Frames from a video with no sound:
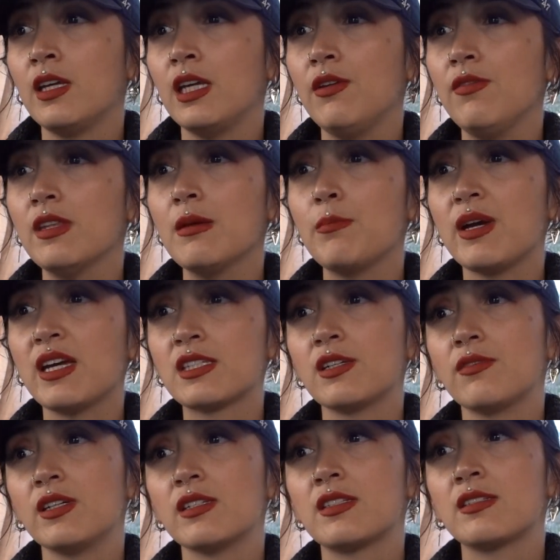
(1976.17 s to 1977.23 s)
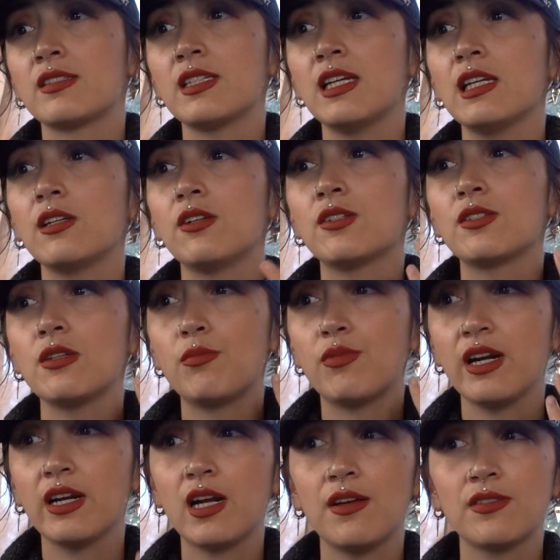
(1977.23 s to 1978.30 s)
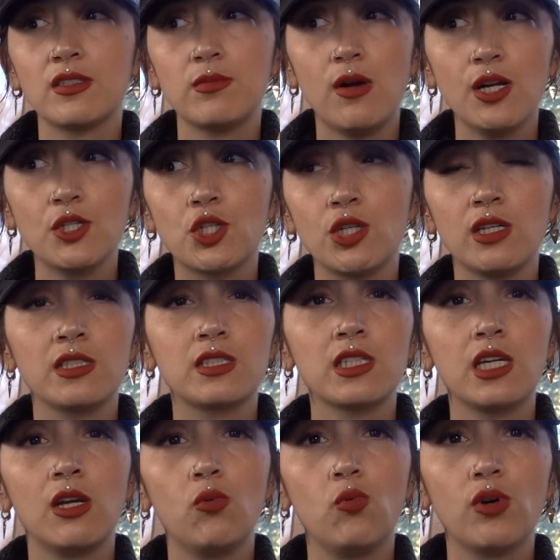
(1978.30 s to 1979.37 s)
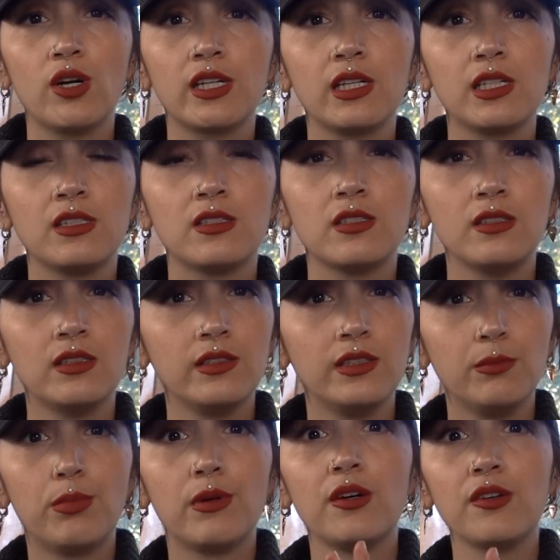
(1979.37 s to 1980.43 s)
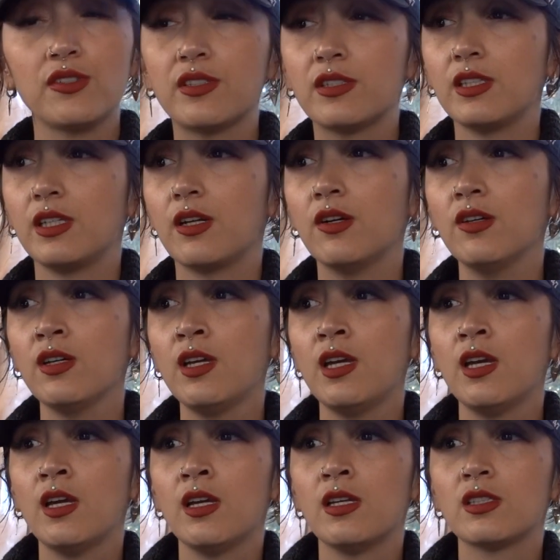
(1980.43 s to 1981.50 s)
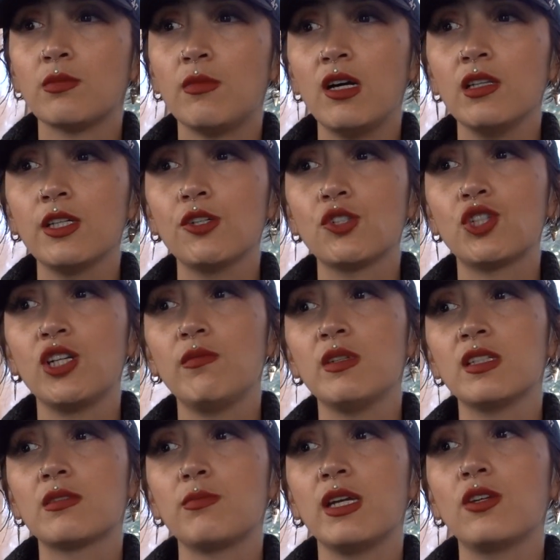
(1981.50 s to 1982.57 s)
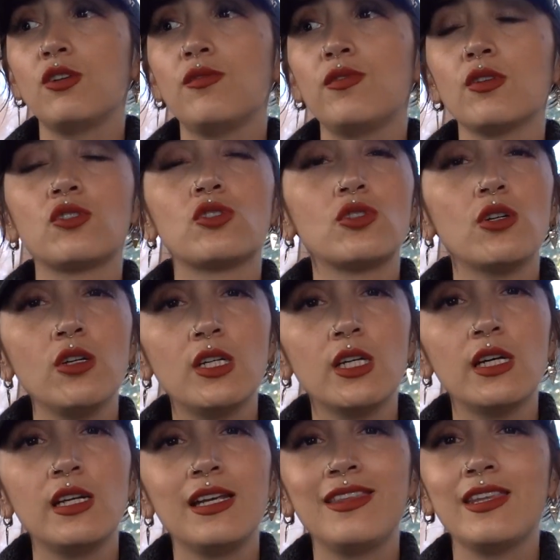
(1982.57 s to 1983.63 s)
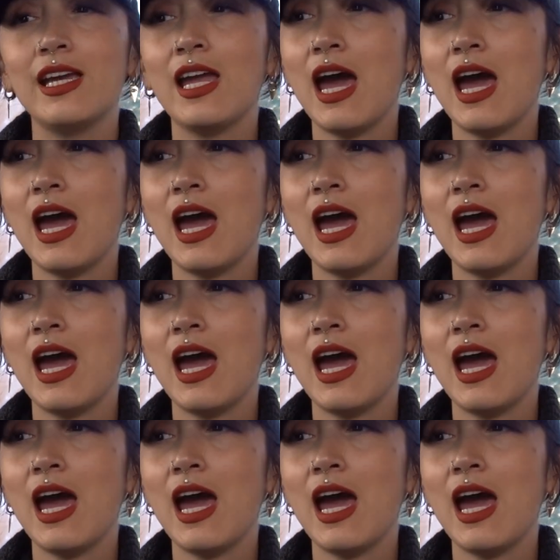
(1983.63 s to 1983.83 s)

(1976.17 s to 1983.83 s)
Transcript: Even the best of us, instead, learn to break off small chunks and work it into bursts, you know? Small little achievements make you feel so good and they